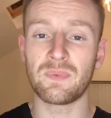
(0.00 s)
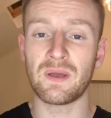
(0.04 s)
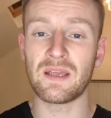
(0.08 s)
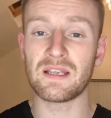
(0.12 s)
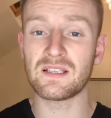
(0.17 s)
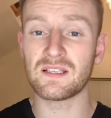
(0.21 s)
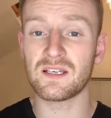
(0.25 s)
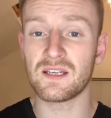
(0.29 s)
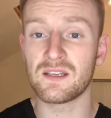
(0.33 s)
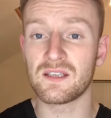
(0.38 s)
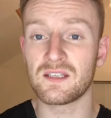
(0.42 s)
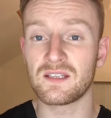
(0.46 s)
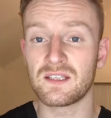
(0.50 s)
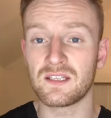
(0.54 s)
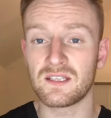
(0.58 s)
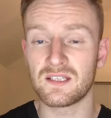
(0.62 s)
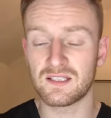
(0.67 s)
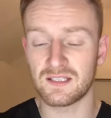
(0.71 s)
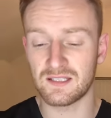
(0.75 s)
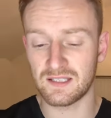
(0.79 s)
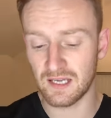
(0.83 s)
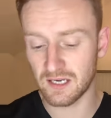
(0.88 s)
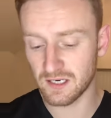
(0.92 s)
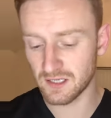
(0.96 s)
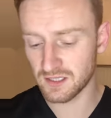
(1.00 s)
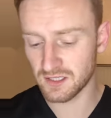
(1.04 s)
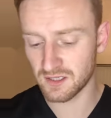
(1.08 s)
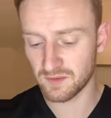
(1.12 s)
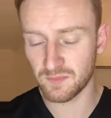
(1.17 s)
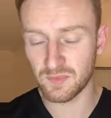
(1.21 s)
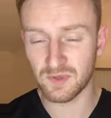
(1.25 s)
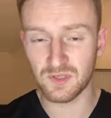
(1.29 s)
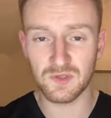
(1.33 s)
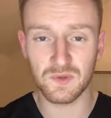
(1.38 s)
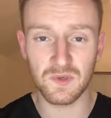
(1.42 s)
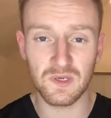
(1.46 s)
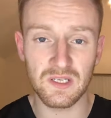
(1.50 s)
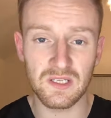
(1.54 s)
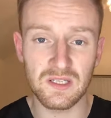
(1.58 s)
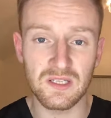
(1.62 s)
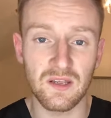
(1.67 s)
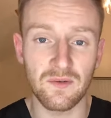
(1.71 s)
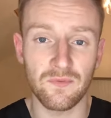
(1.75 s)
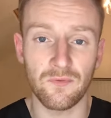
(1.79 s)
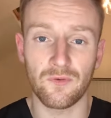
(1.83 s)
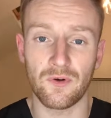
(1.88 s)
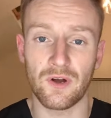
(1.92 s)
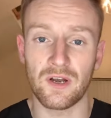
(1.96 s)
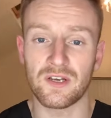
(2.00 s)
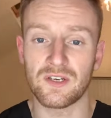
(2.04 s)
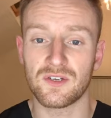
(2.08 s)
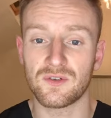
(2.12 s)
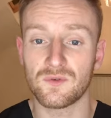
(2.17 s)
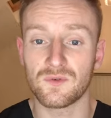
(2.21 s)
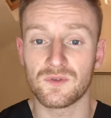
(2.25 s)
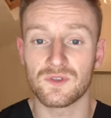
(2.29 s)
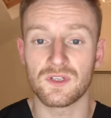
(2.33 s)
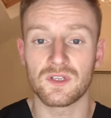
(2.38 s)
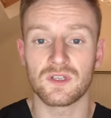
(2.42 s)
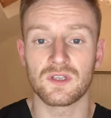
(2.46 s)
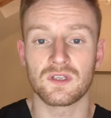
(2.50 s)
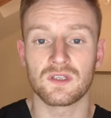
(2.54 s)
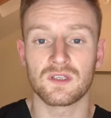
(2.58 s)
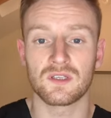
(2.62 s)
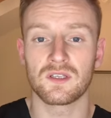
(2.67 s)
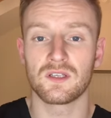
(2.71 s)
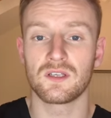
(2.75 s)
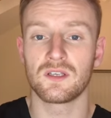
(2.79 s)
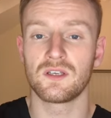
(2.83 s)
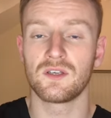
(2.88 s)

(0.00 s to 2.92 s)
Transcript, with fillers: basically the distinction between differentials and